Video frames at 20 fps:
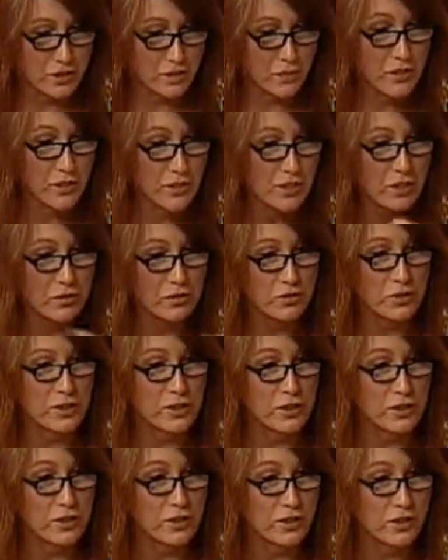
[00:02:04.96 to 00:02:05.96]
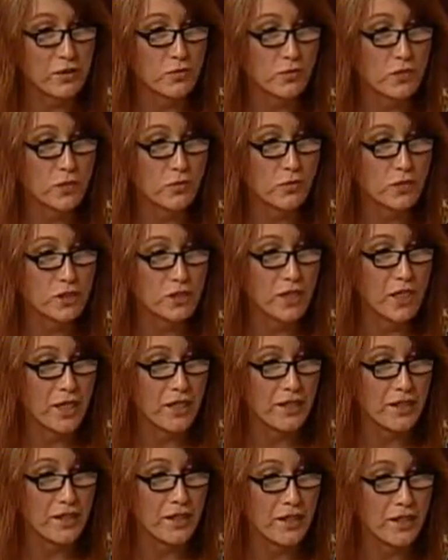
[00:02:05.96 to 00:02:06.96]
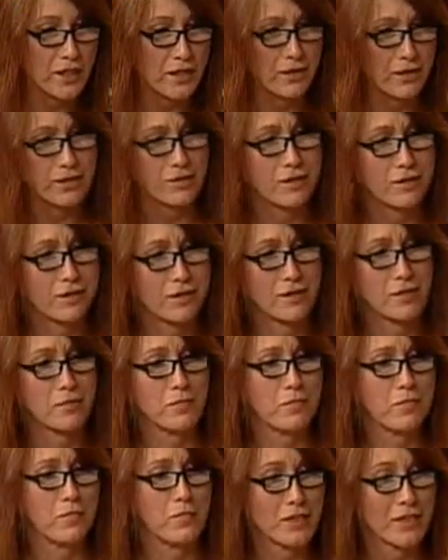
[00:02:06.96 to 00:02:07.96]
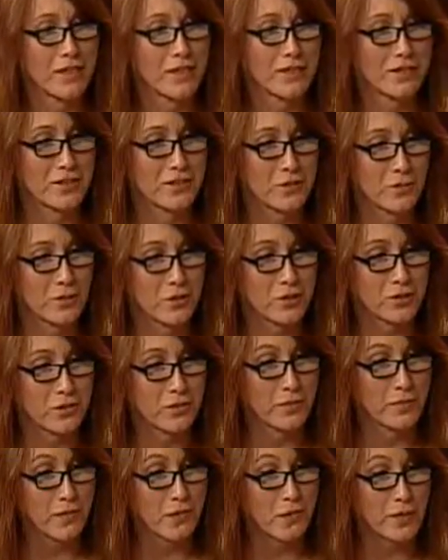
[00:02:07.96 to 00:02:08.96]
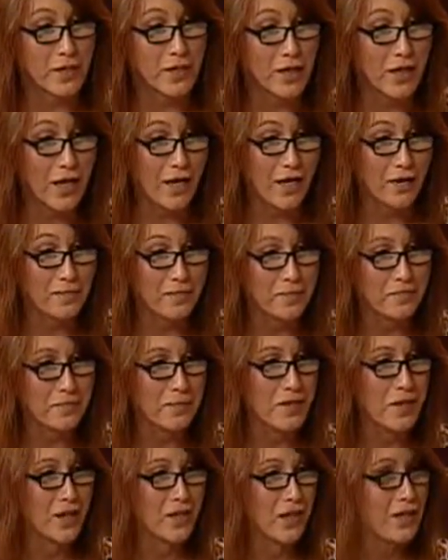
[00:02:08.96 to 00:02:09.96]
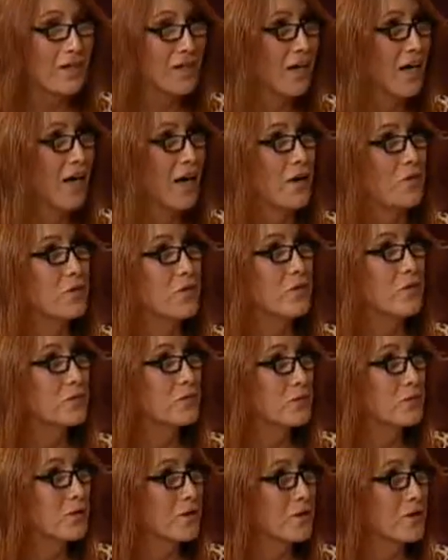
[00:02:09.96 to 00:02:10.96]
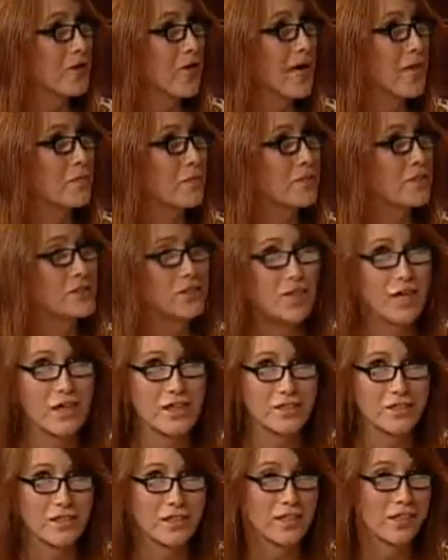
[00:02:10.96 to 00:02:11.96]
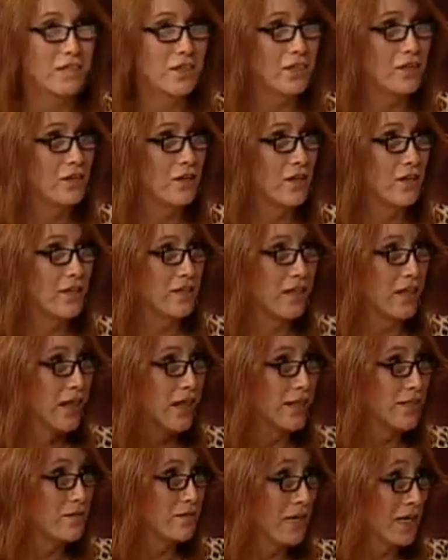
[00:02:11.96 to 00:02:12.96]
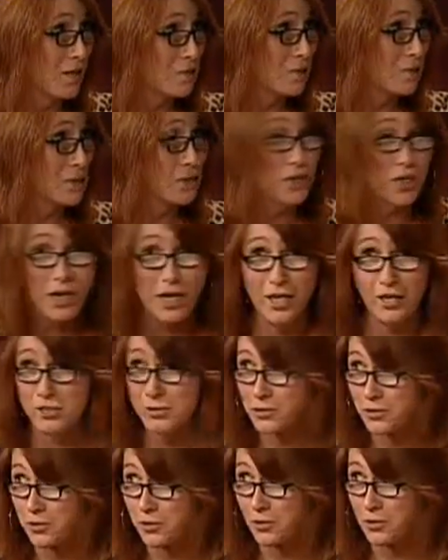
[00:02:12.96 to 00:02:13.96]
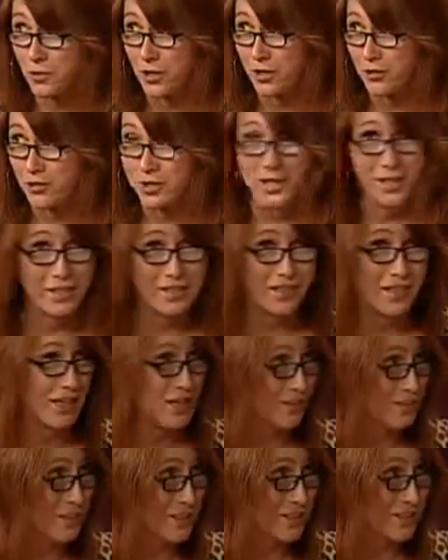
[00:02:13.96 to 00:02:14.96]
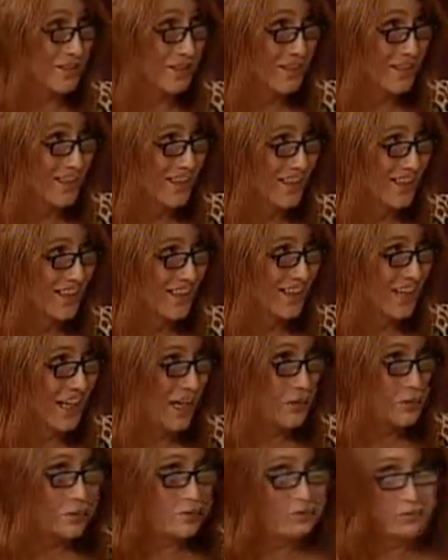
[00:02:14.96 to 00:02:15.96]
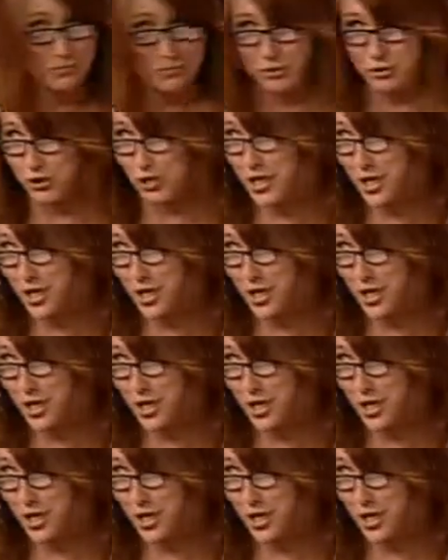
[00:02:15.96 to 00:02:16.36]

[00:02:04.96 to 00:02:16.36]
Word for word: things about this, I was looking at this. It's written by John Dean, and I, am looking at this picture and thinking, oh my God. I always wondered what happened to John Dean. I, you know, I, I, I was a child during Watergate, obviously. I was a